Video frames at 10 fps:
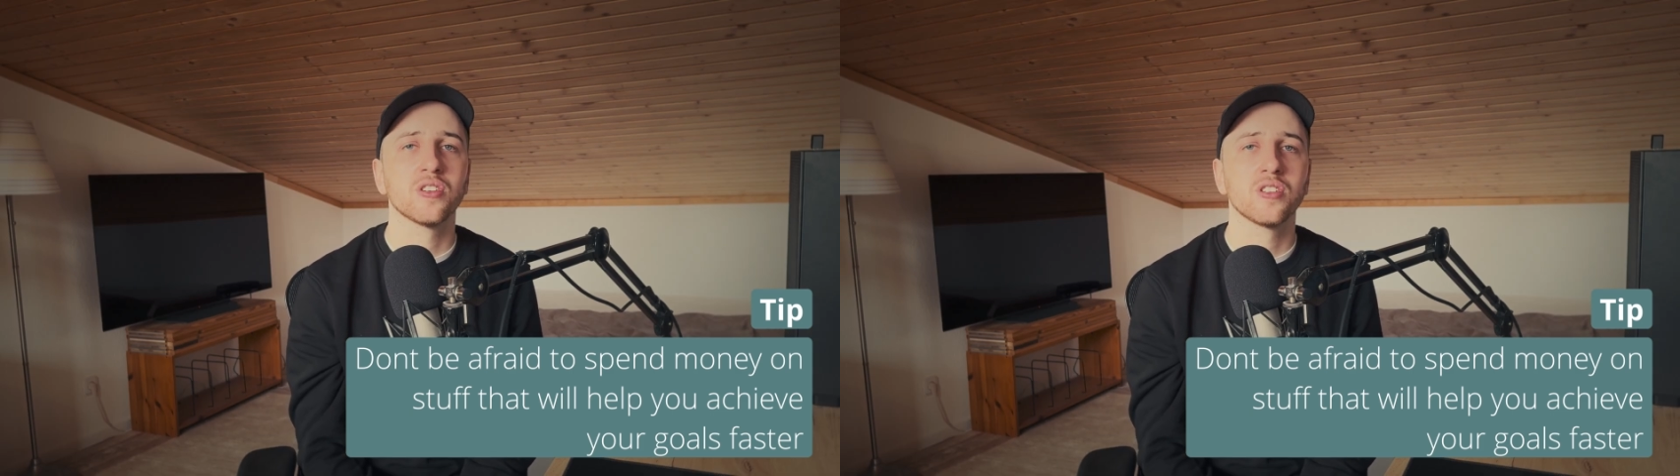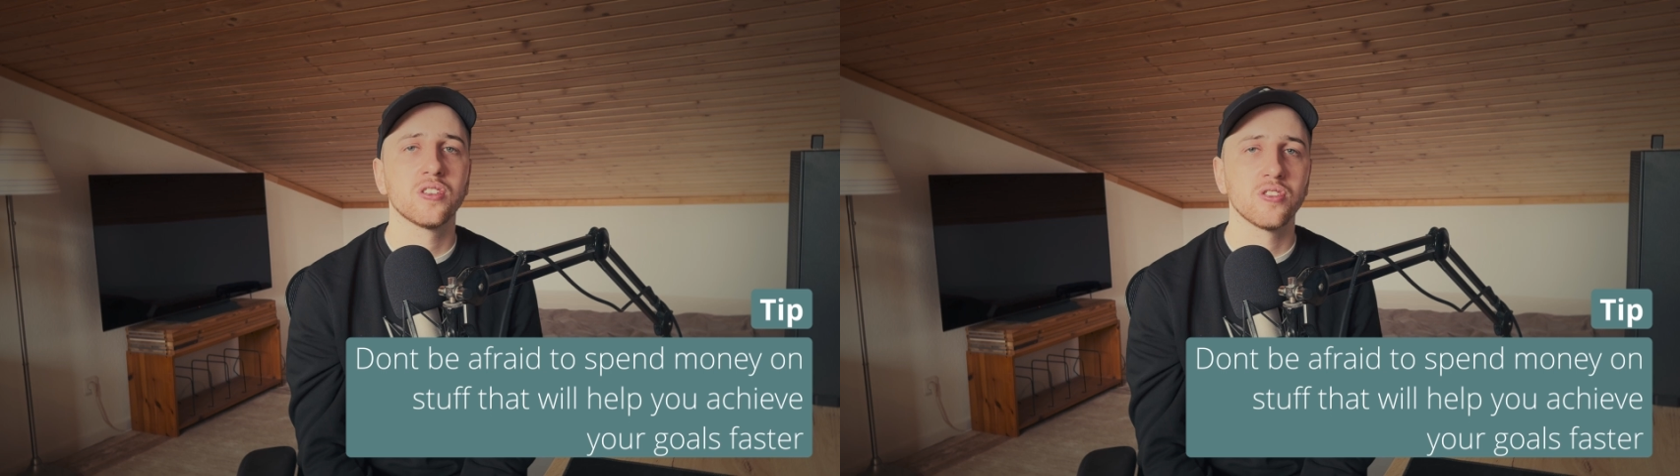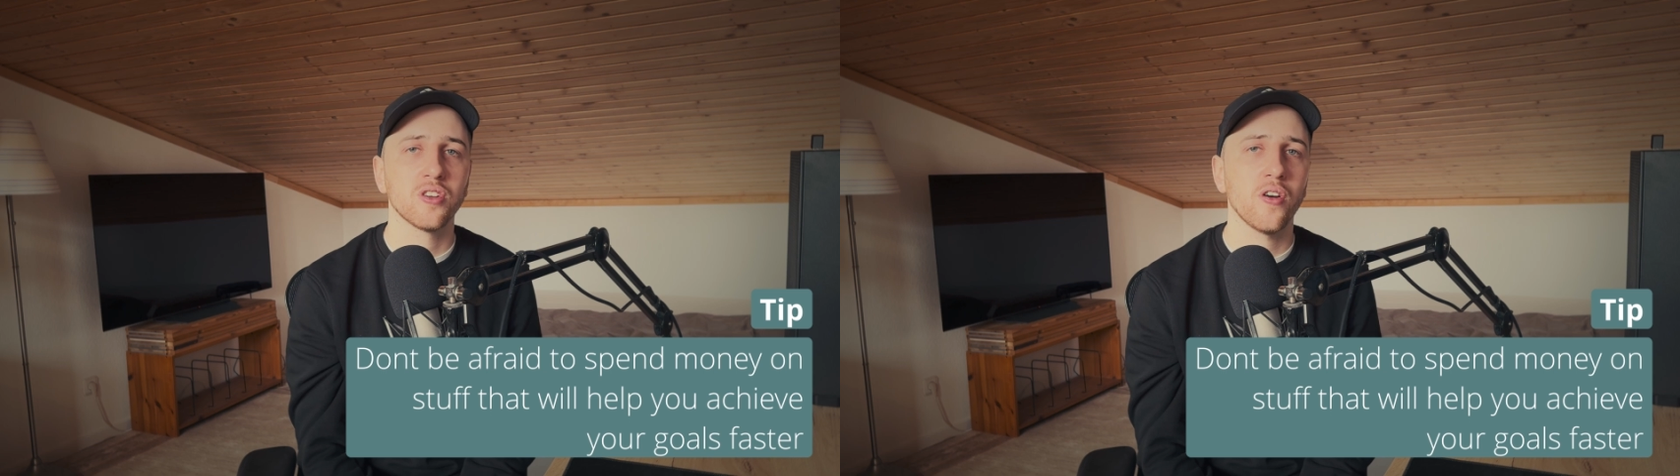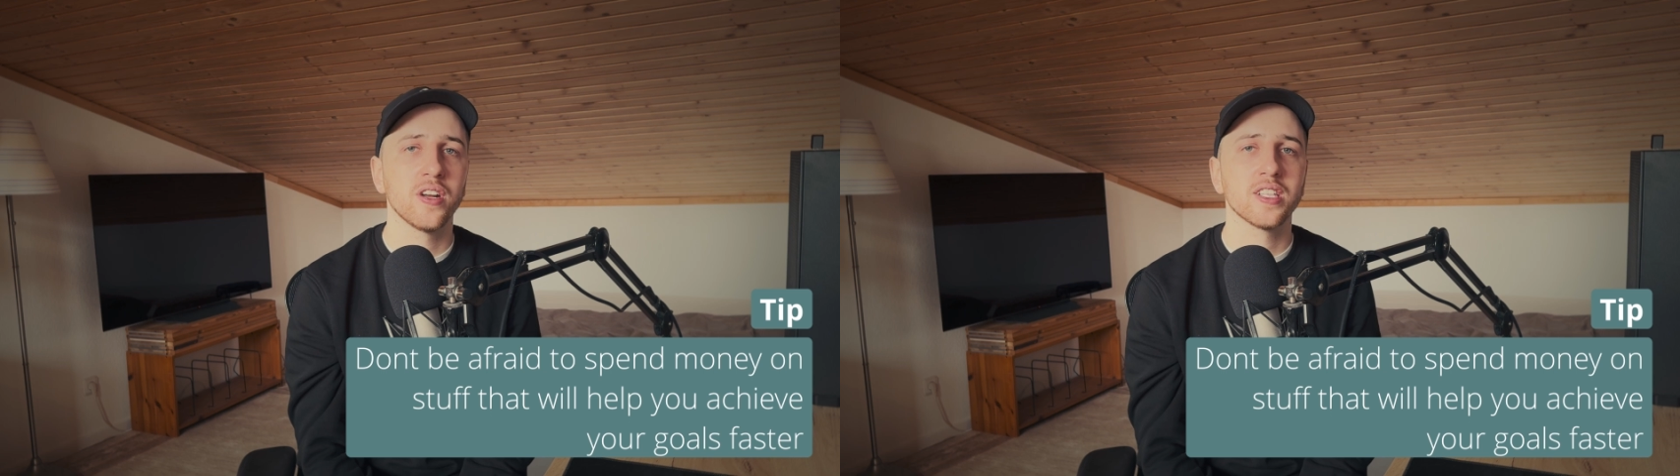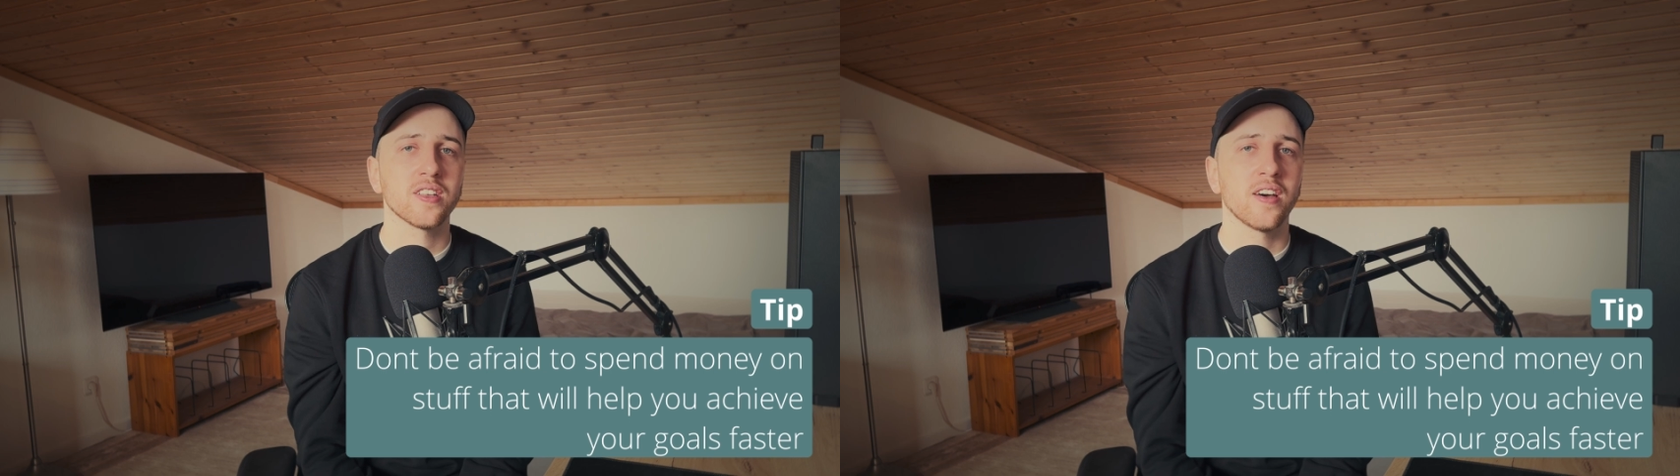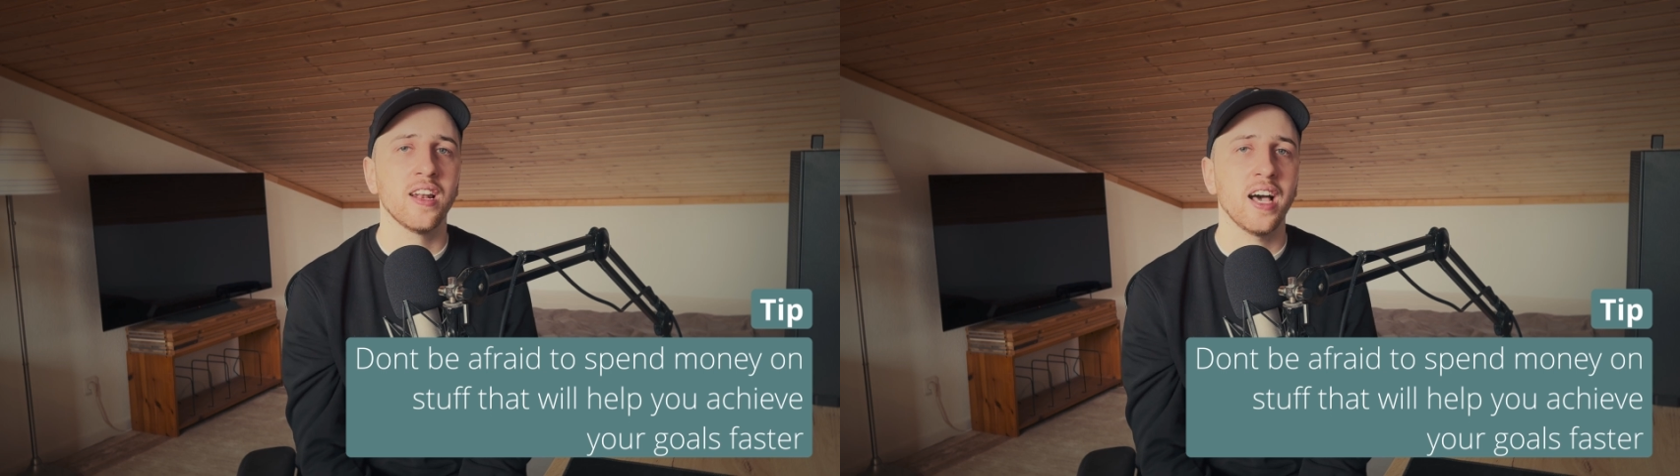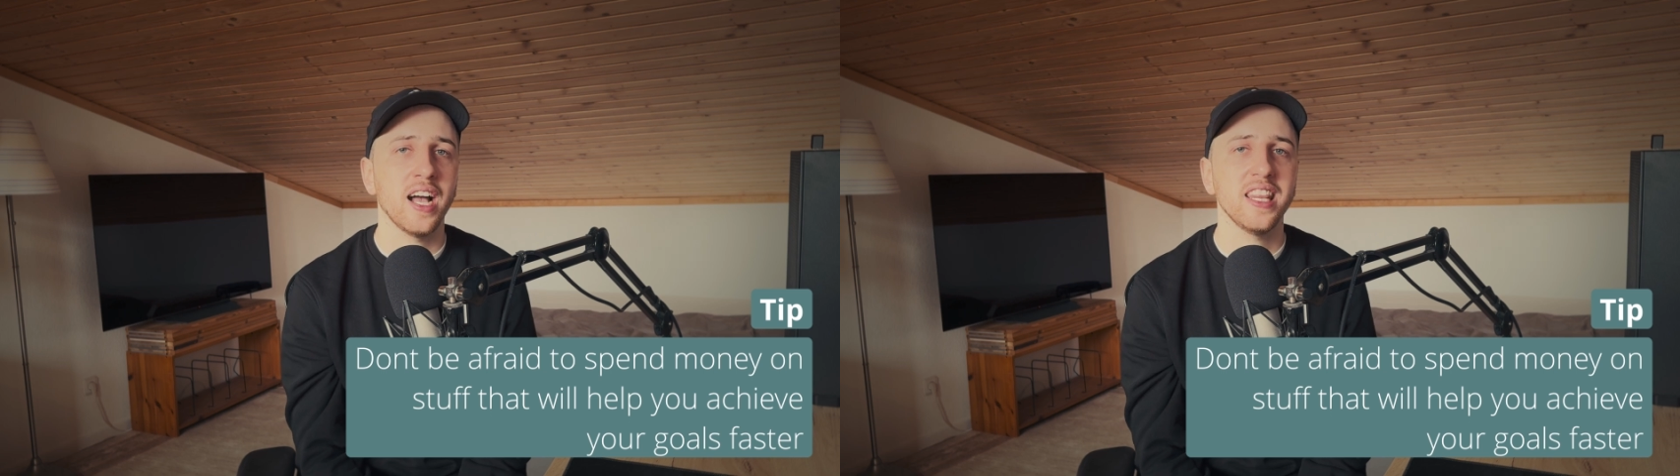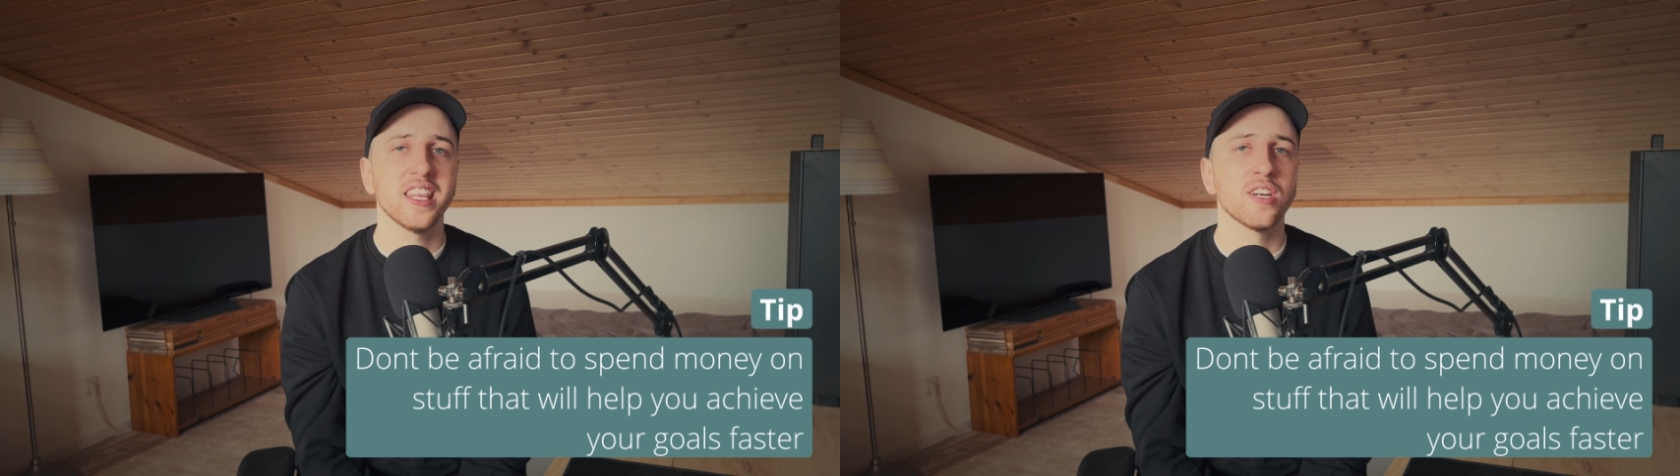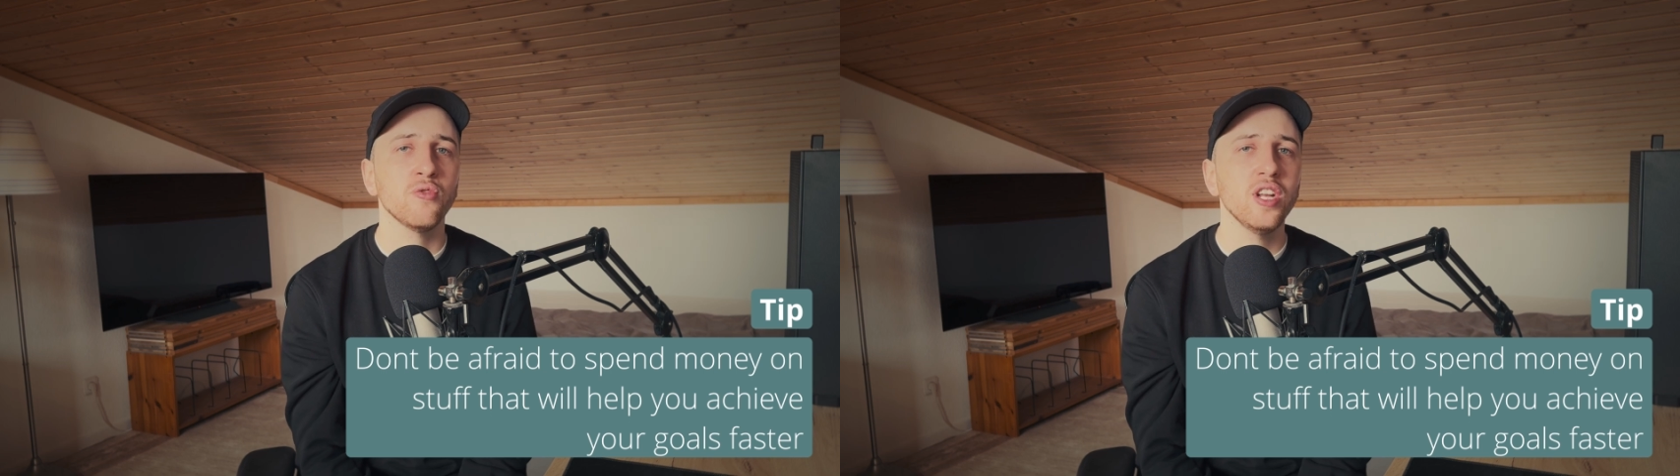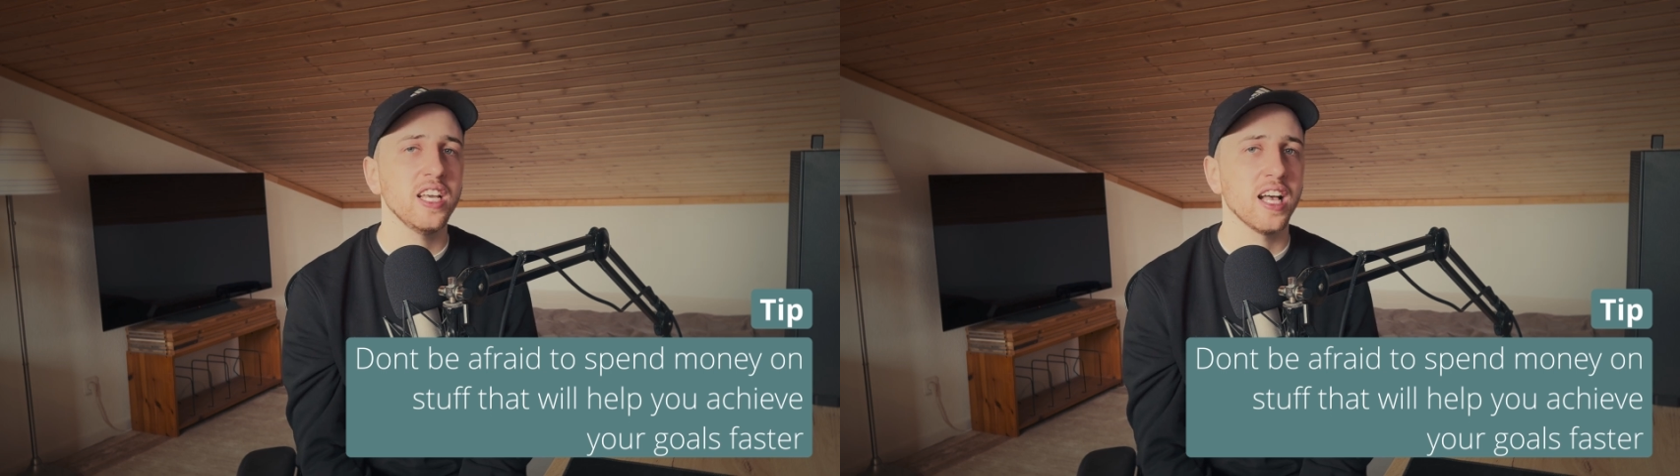tutorials online that
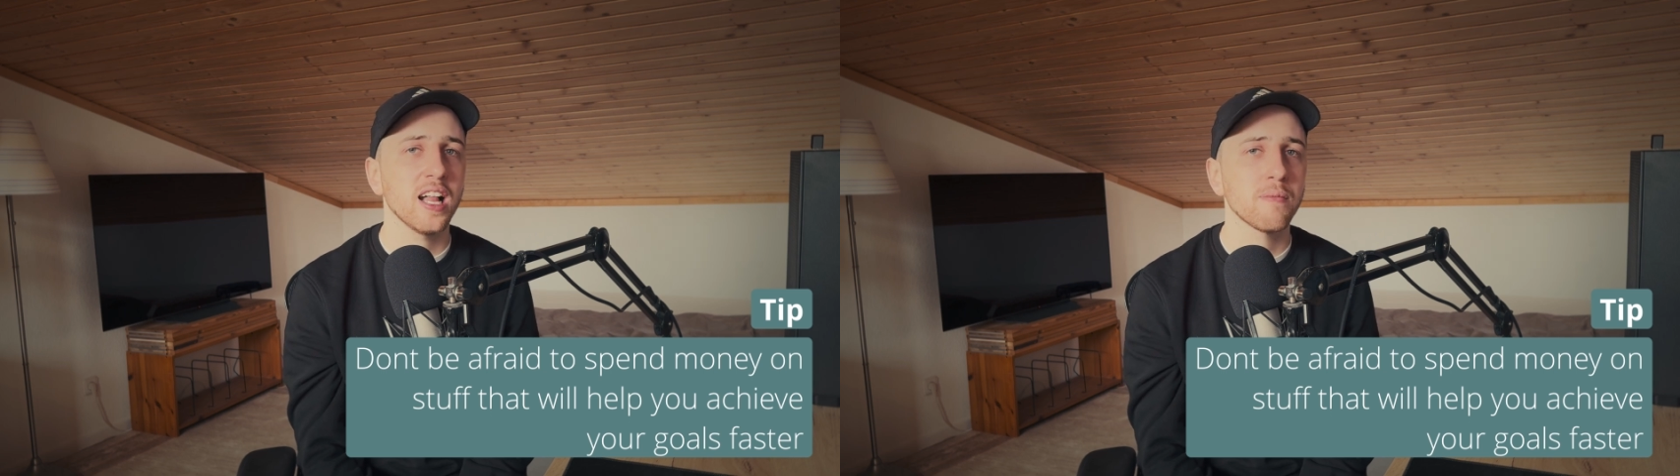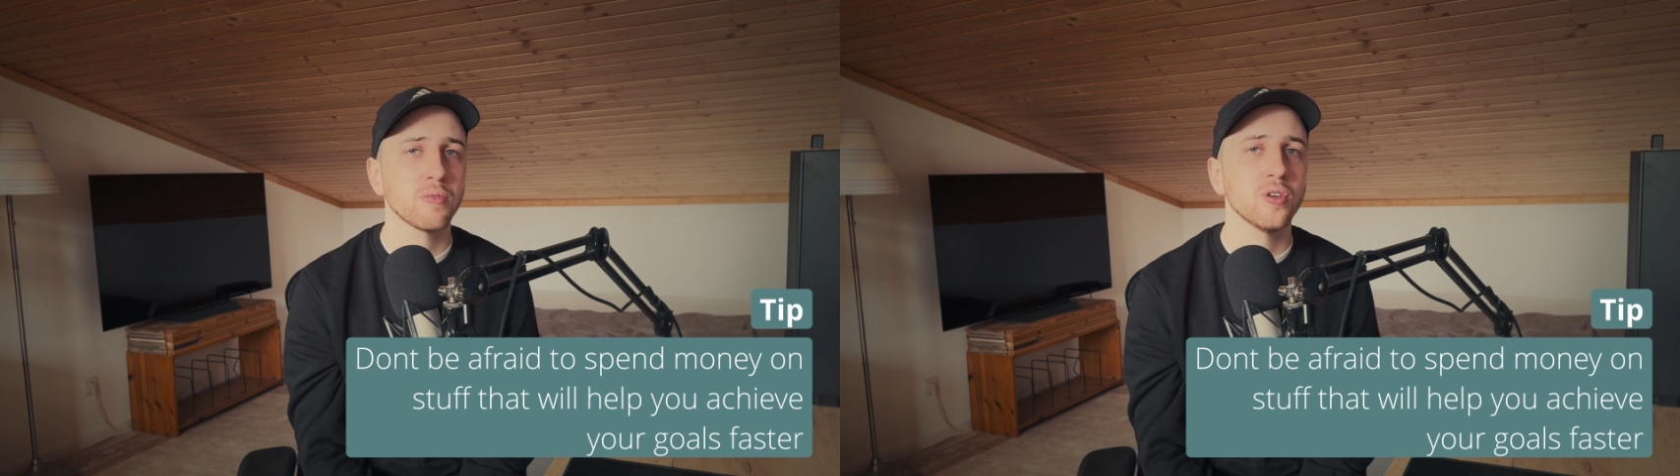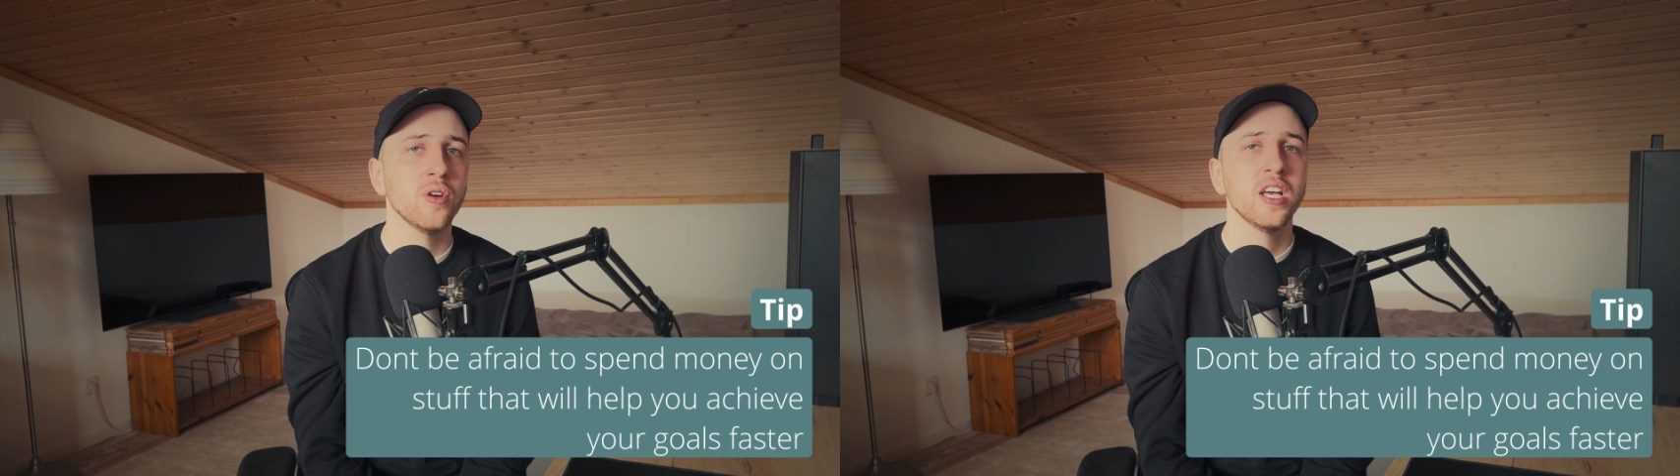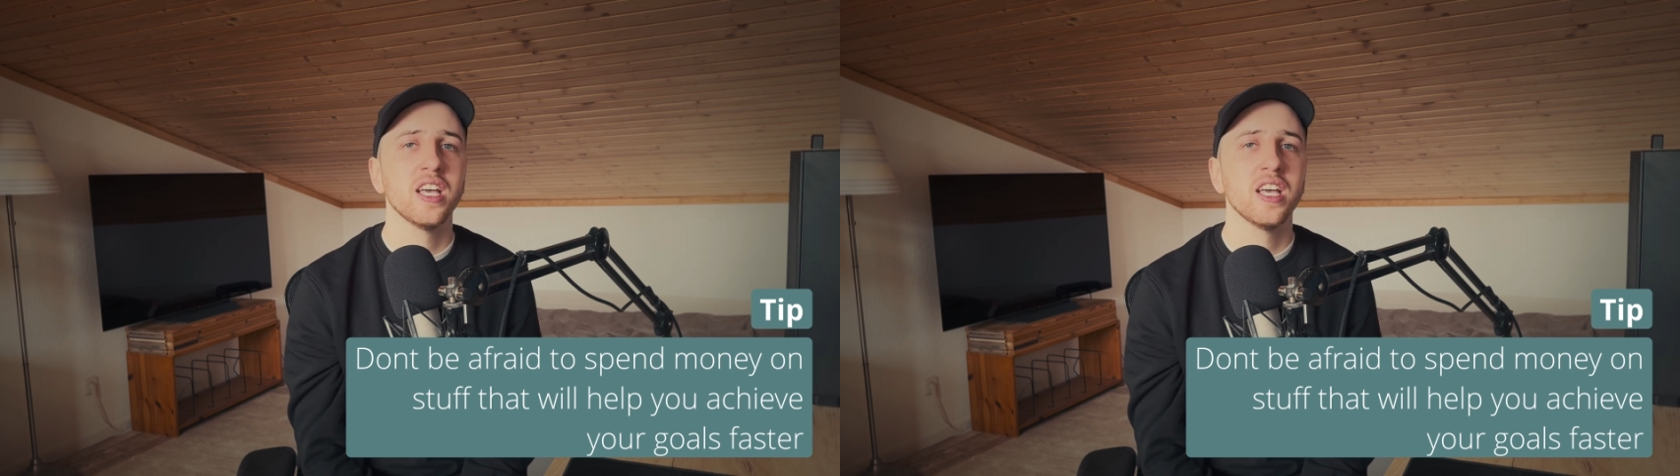really help you